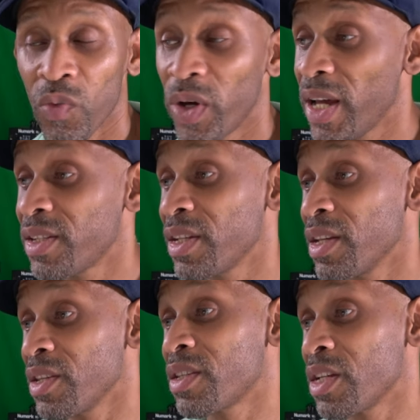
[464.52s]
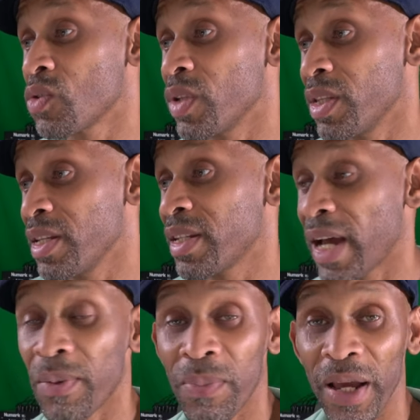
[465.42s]
So when I see these things with these
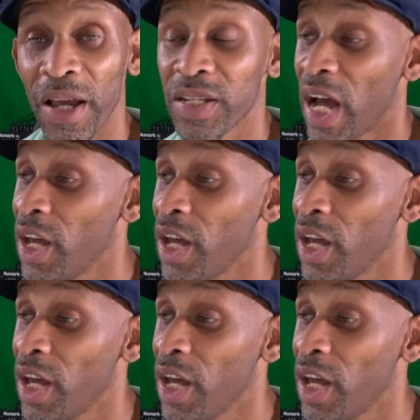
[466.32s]
kind of plans,